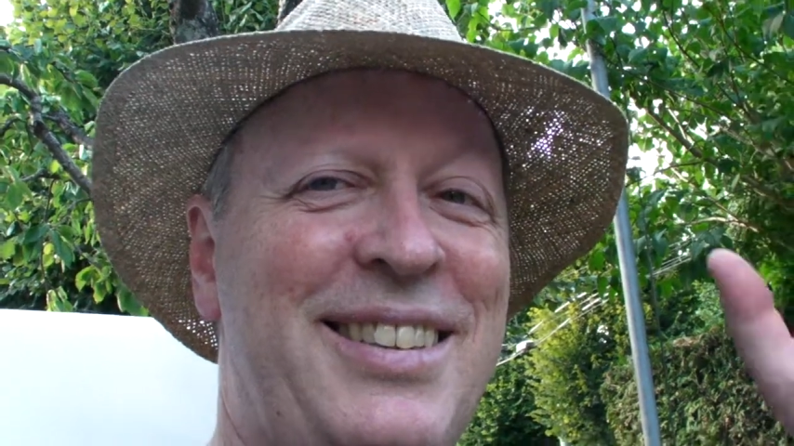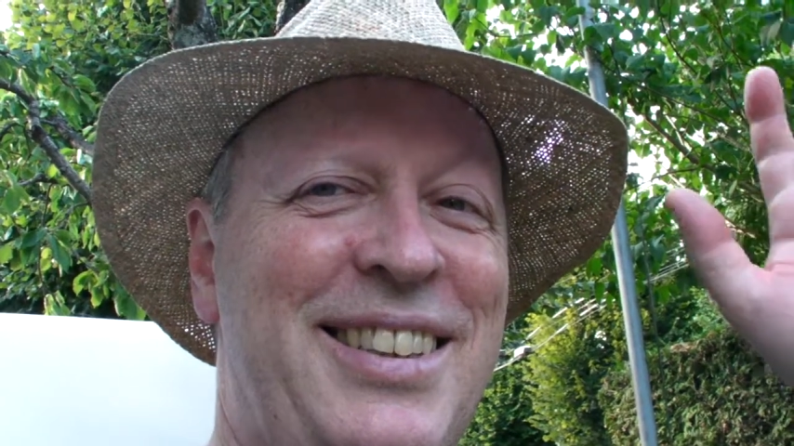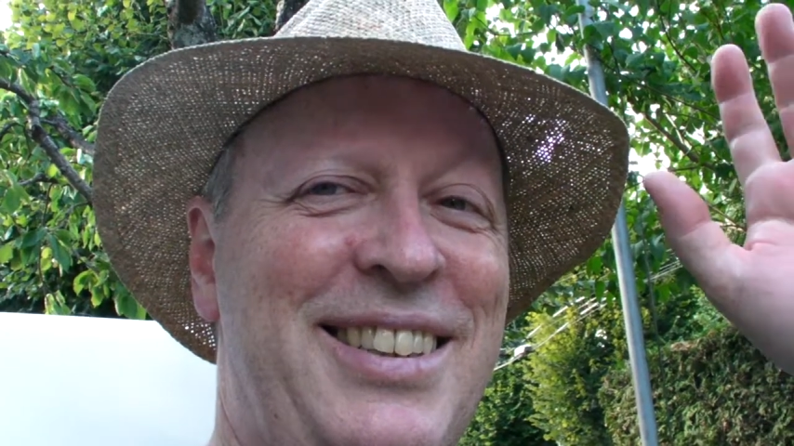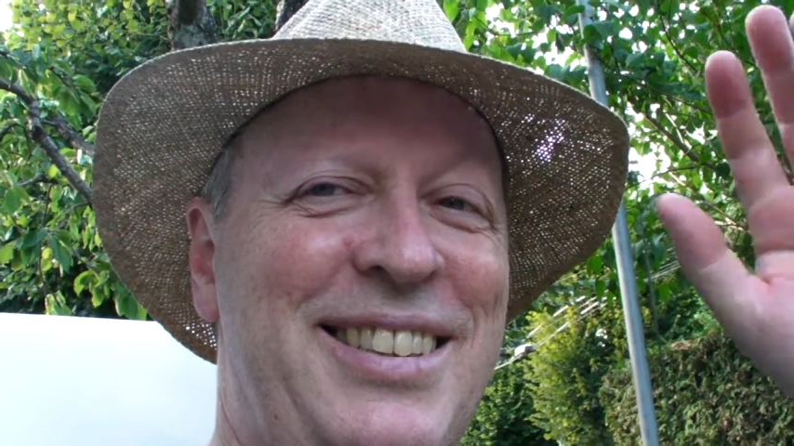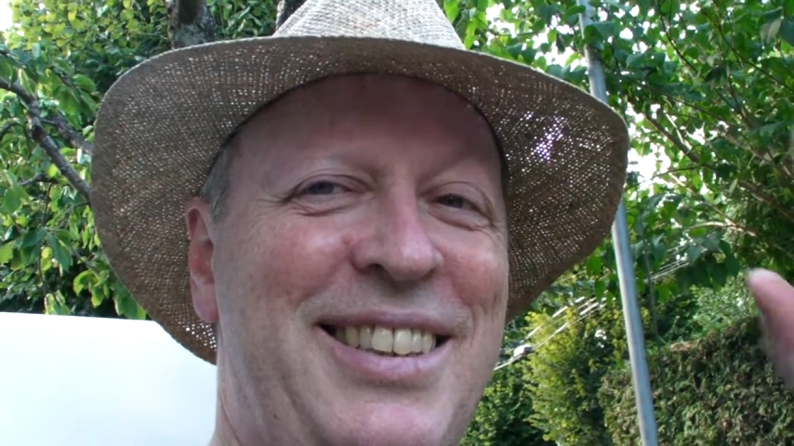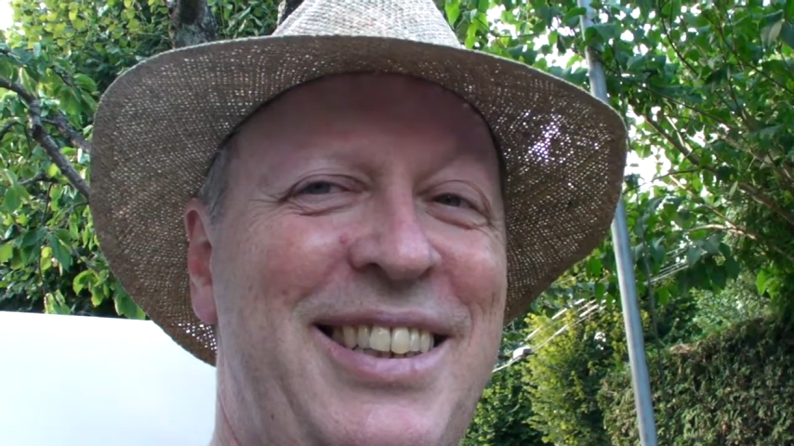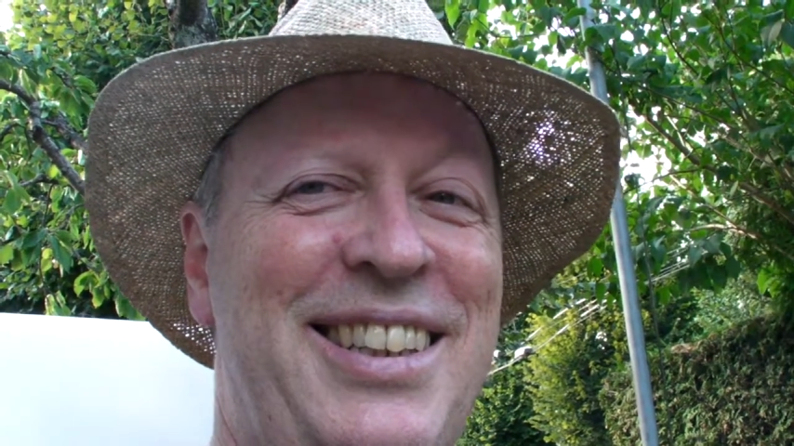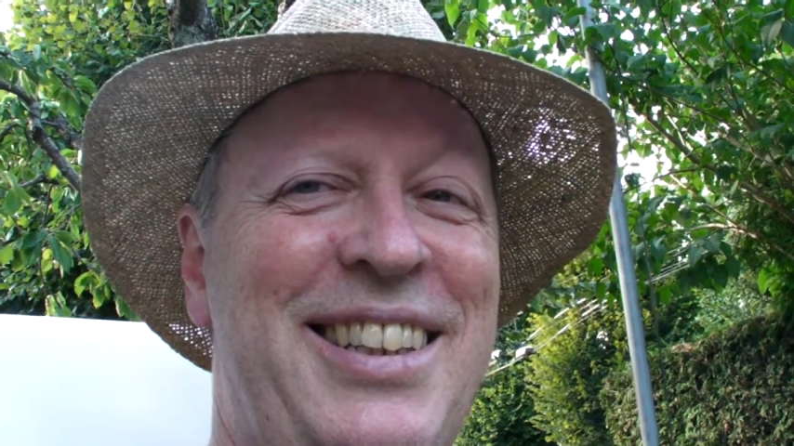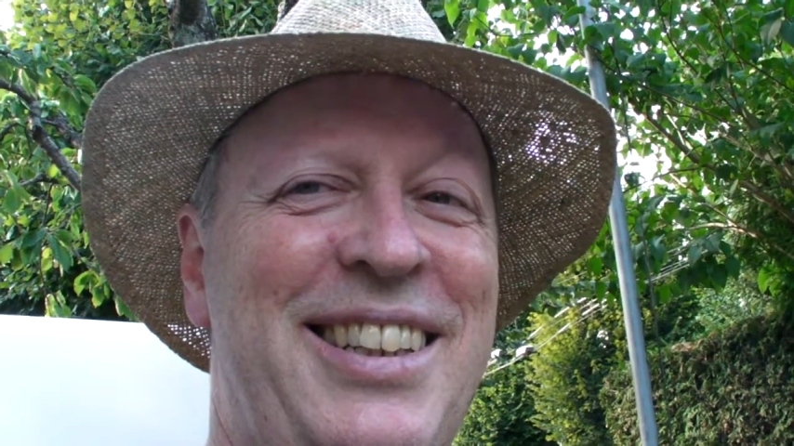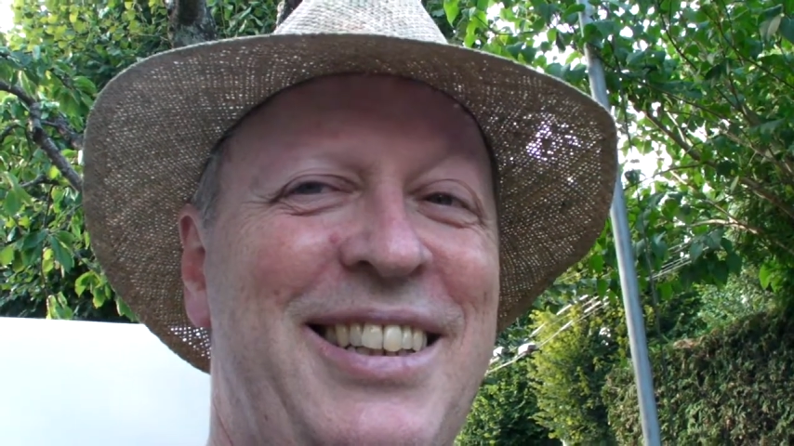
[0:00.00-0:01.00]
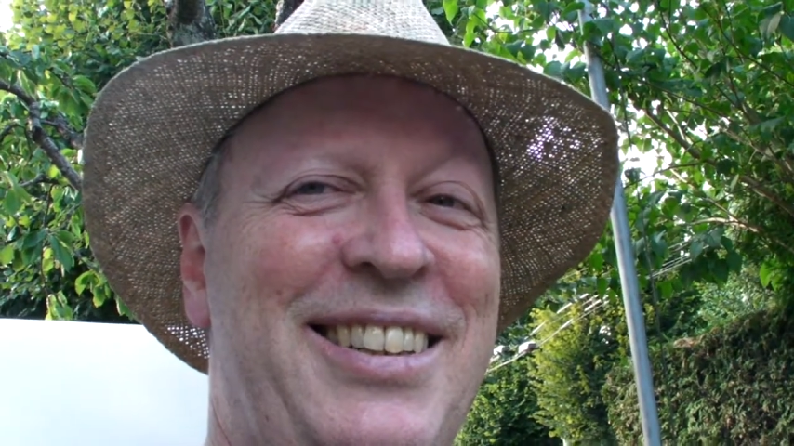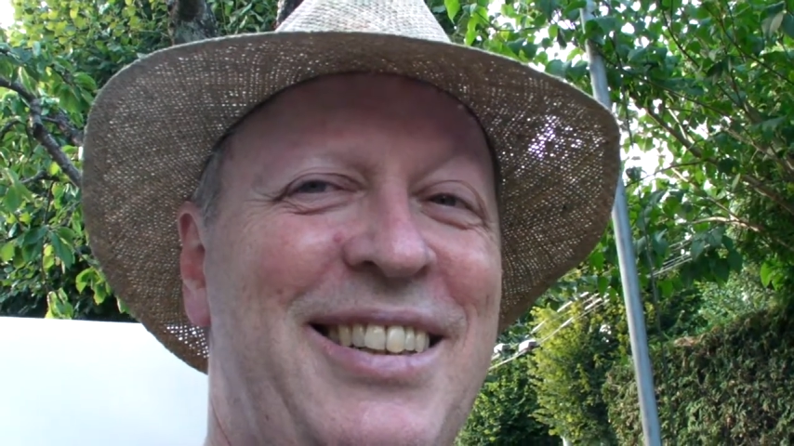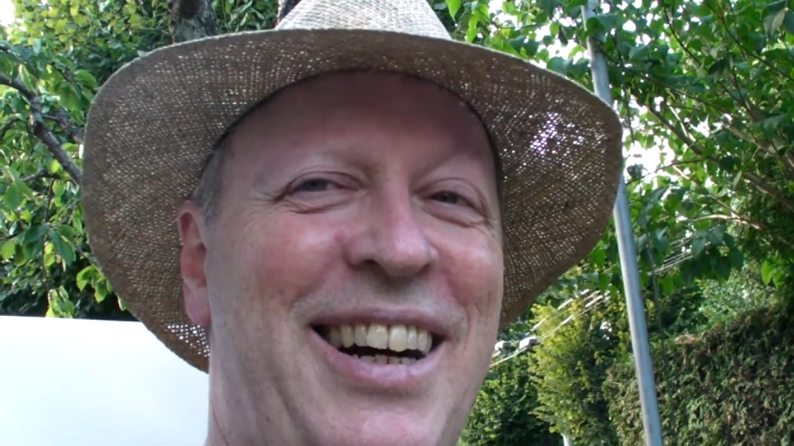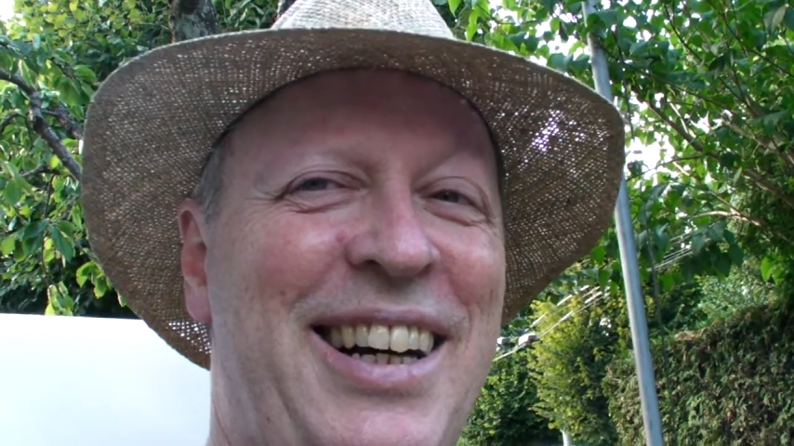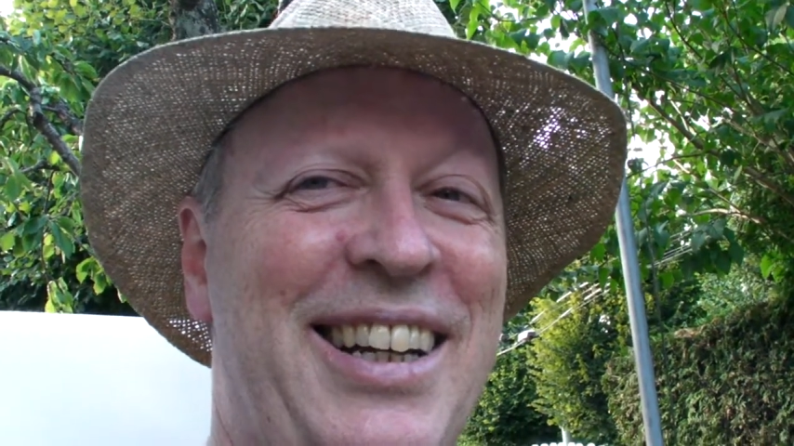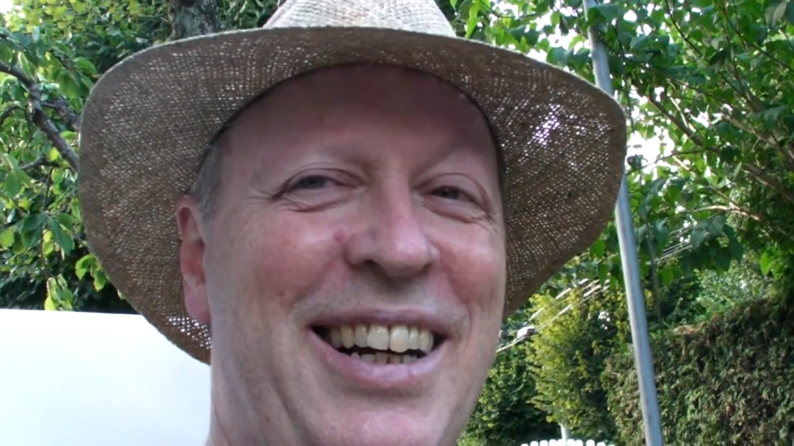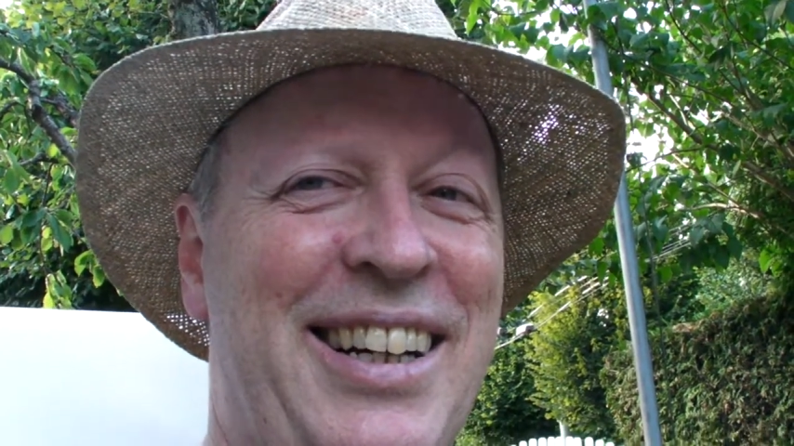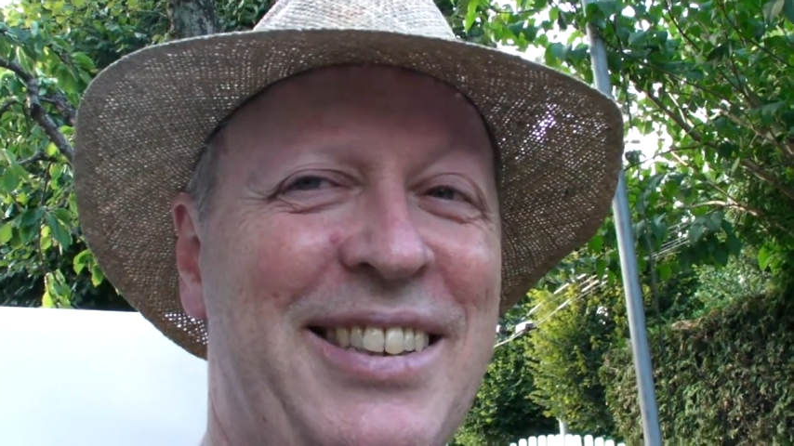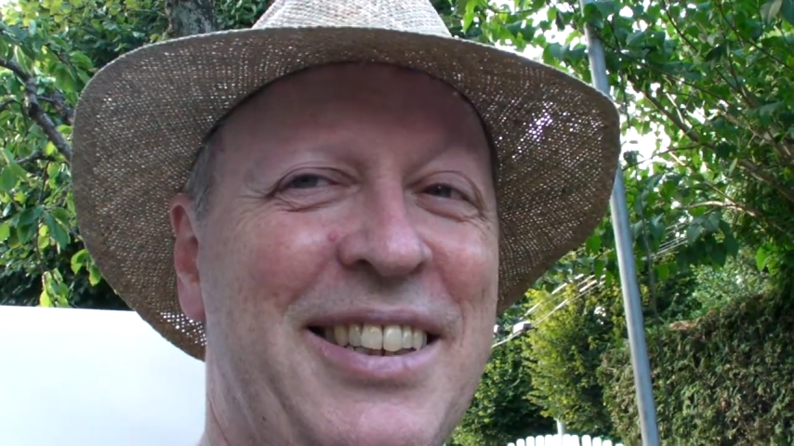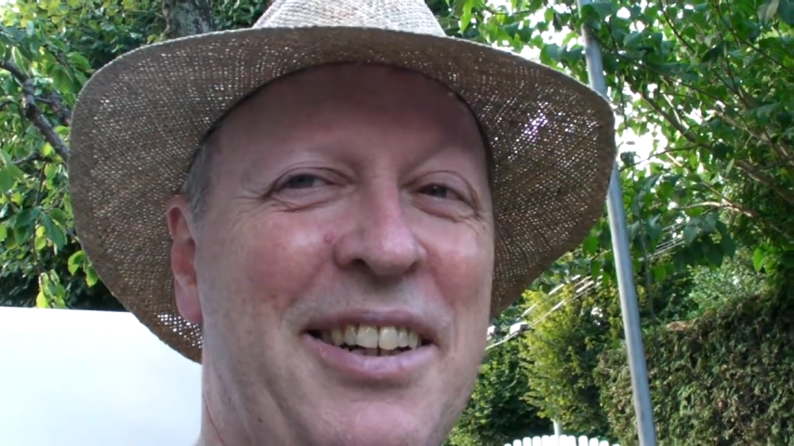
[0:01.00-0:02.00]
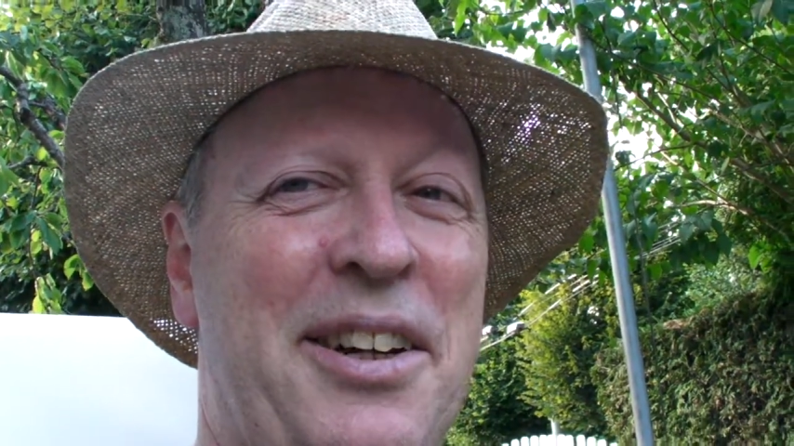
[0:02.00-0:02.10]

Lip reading: DC here. Hi guys.